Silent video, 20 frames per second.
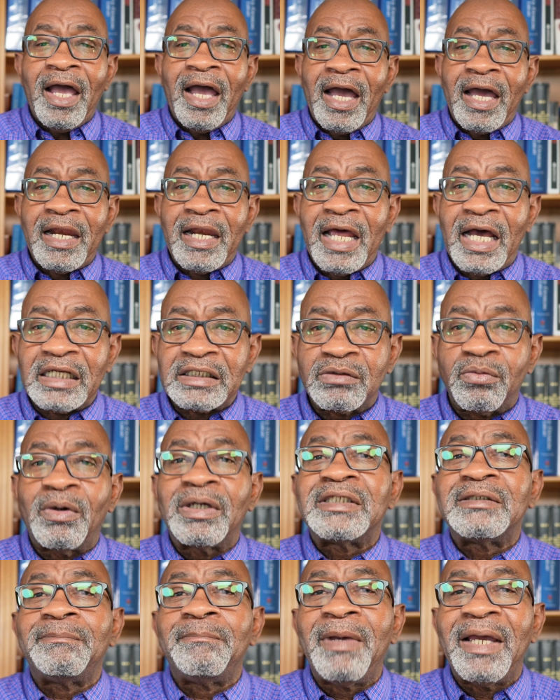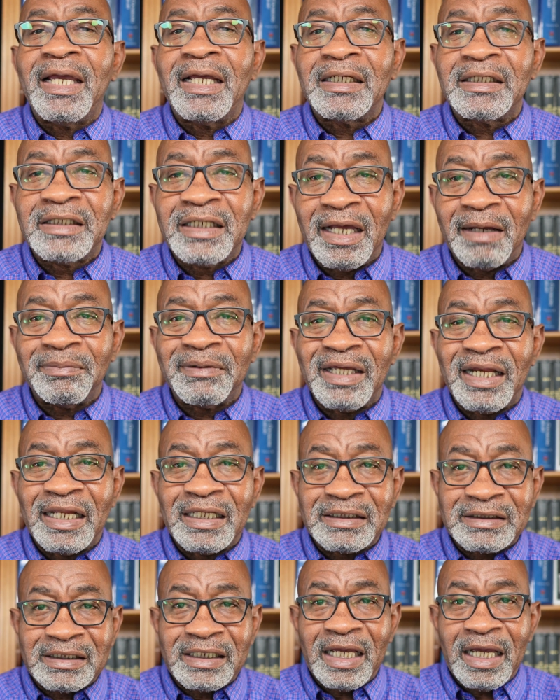And that's what being tempted
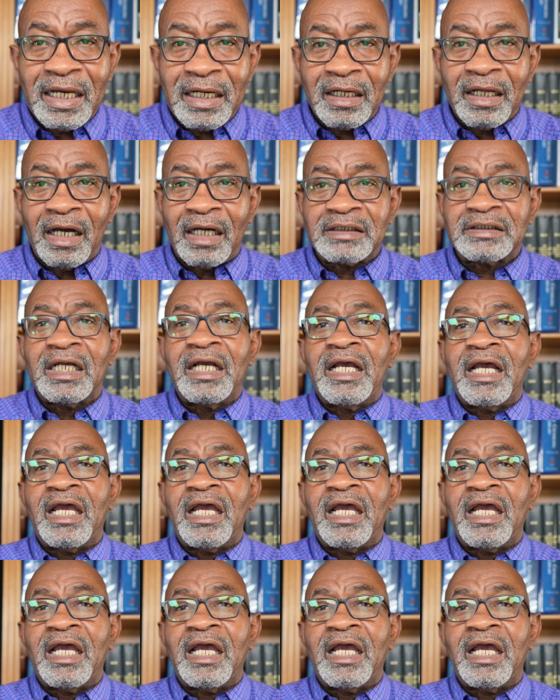and sin does.